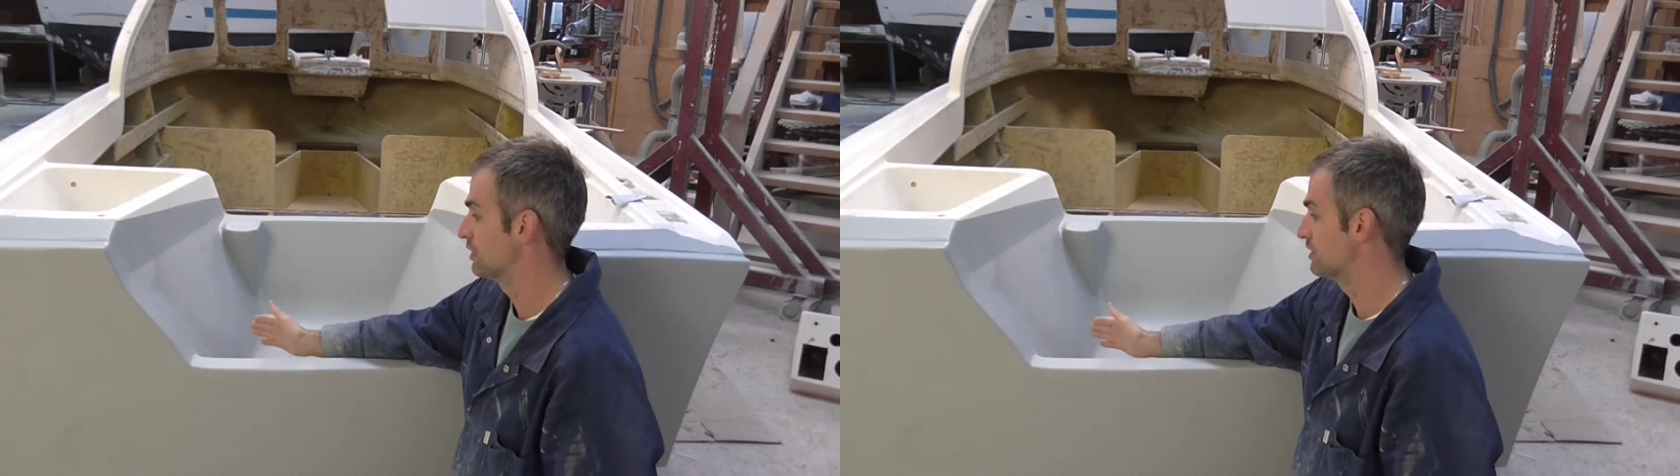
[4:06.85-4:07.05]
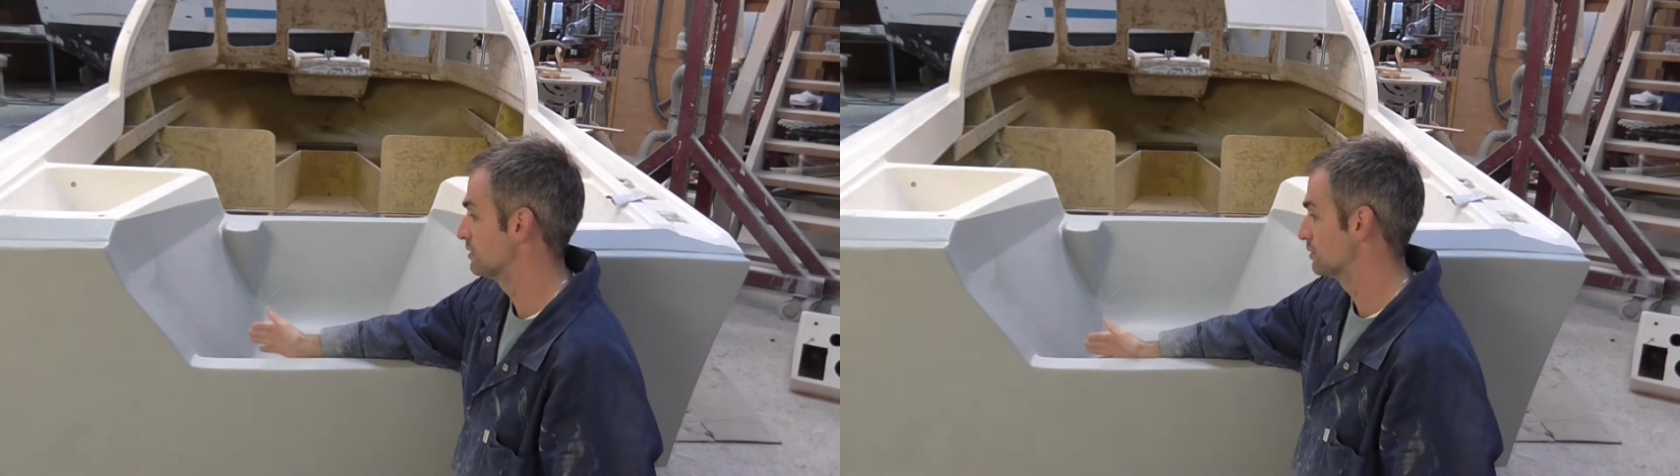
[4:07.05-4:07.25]

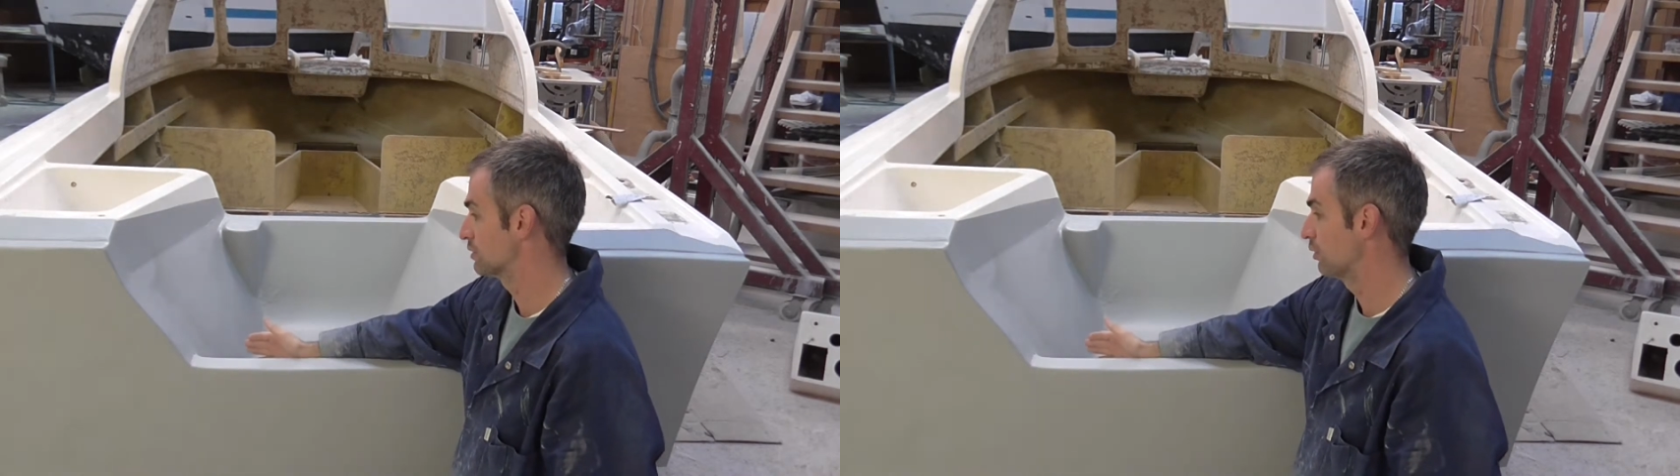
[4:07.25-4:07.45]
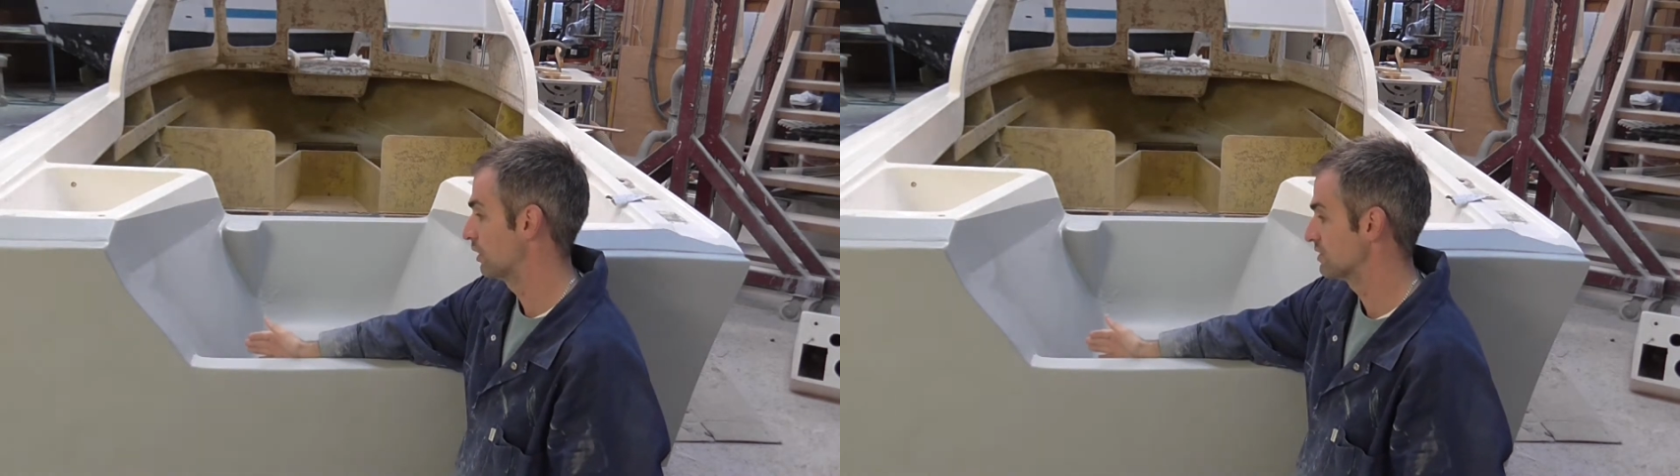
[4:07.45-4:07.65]
transom is
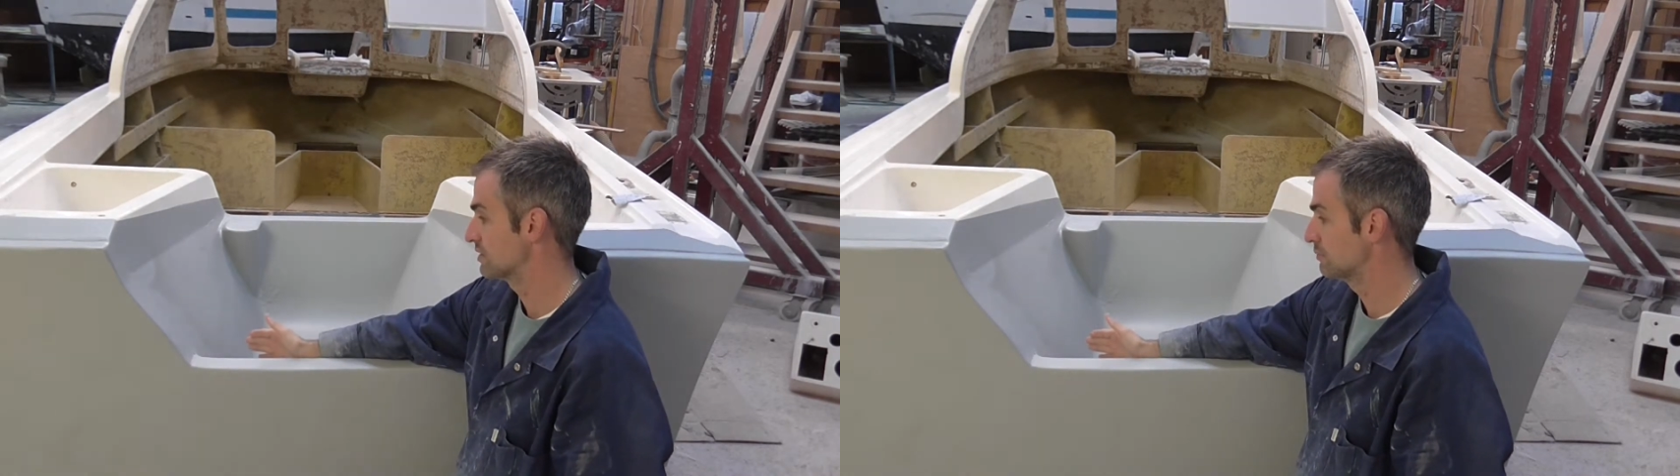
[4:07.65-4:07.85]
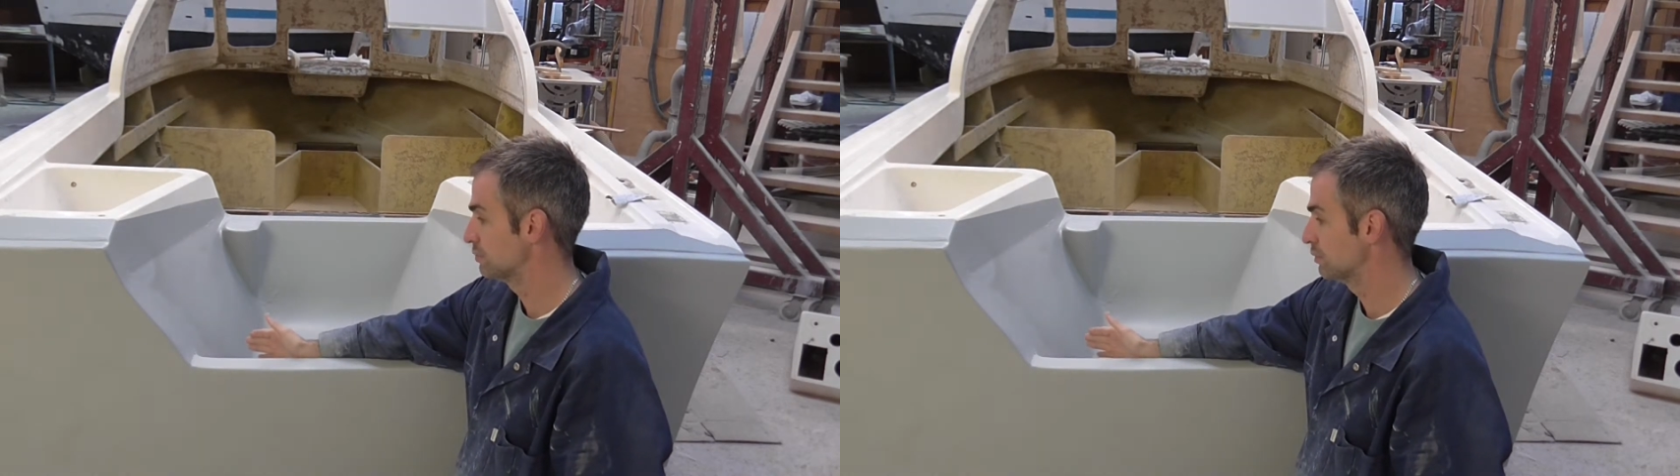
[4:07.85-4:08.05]
quite
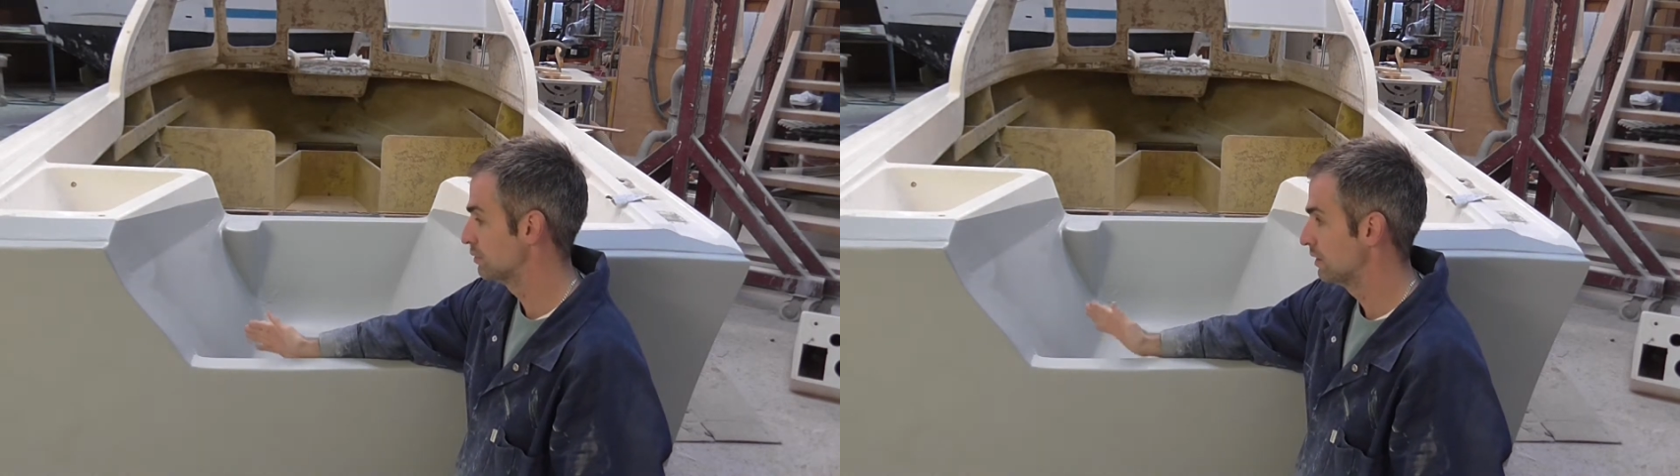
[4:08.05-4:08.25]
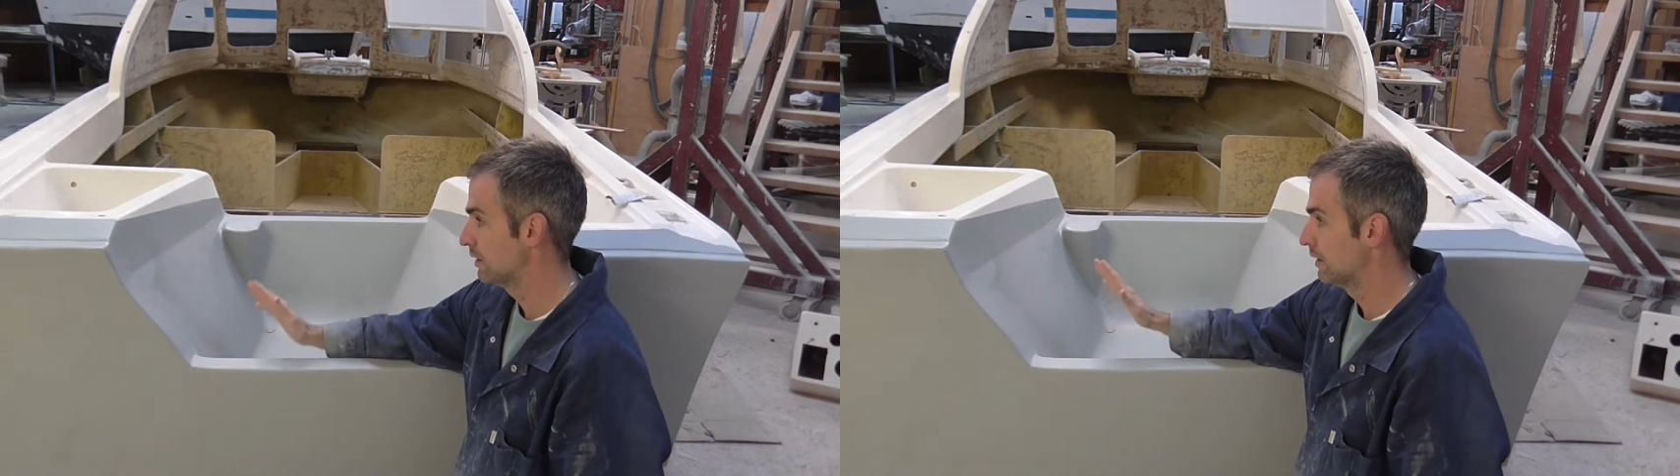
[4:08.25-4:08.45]

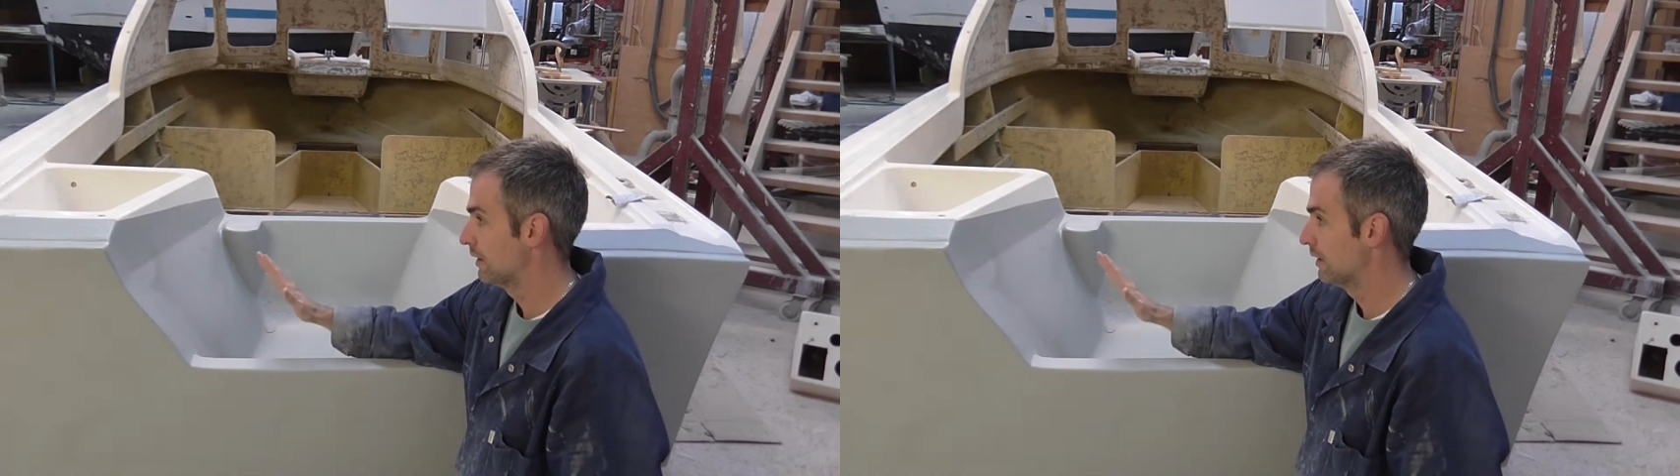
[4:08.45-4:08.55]
simple,